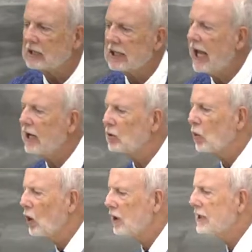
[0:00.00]
today's
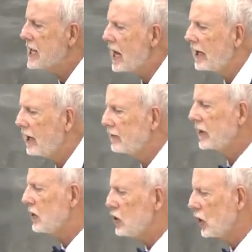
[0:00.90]
world, it's not enough
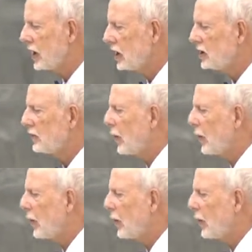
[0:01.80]
to know your kids'